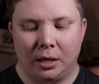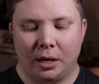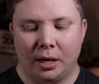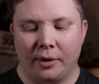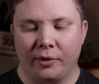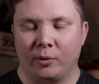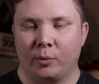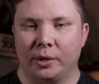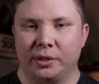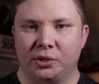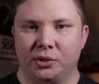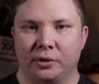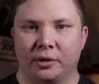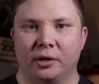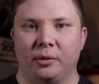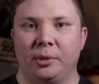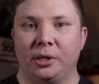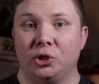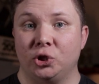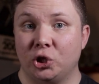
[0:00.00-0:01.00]
Otherwise, you're
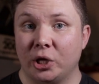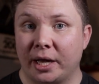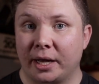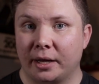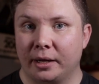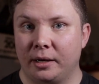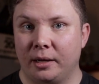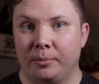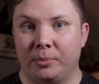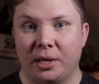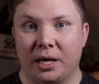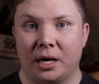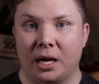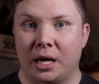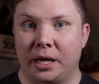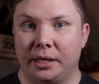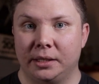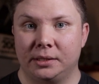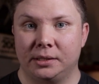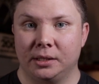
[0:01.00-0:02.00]
going to be jacking up that
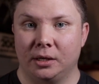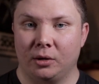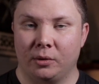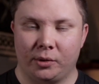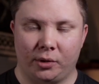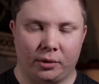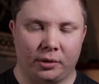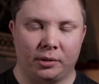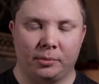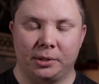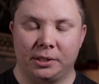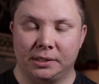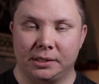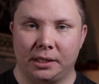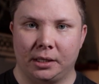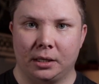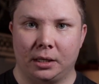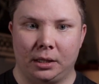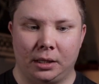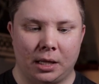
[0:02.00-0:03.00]
ISO and you're going to be
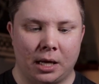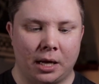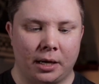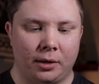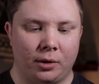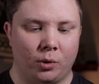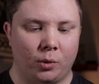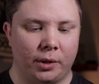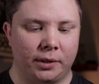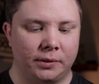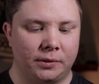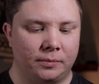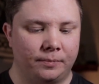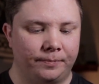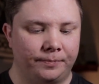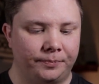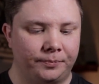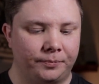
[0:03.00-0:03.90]
seeing a lot of noise.